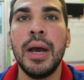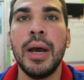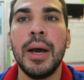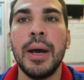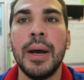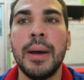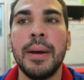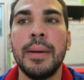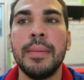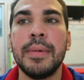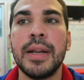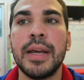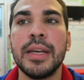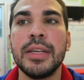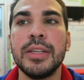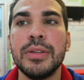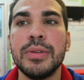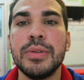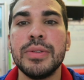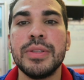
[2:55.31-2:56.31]
And I
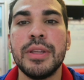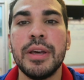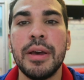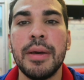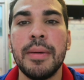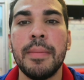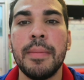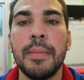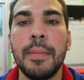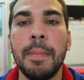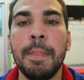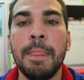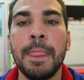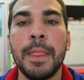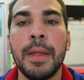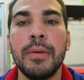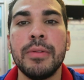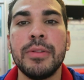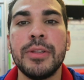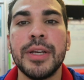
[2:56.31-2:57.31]
used them
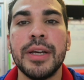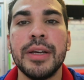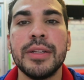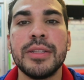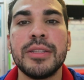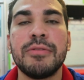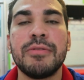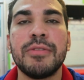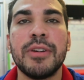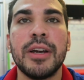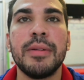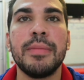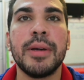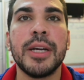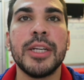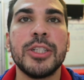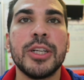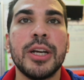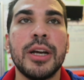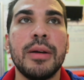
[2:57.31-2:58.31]
to find
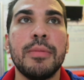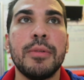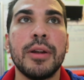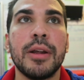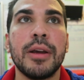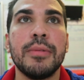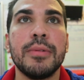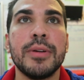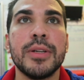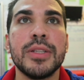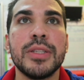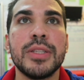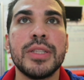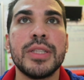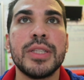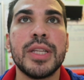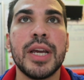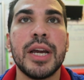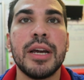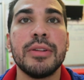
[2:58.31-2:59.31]
my job when I
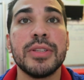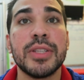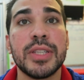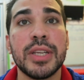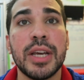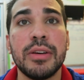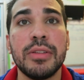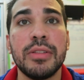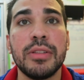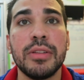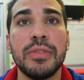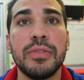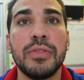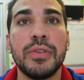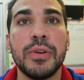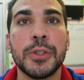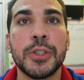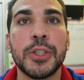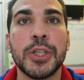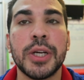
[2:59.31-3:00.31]
was down south in
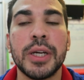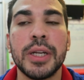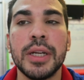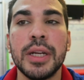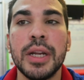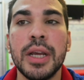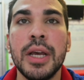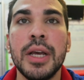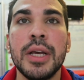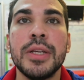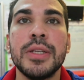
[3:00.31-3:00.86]
Foshan.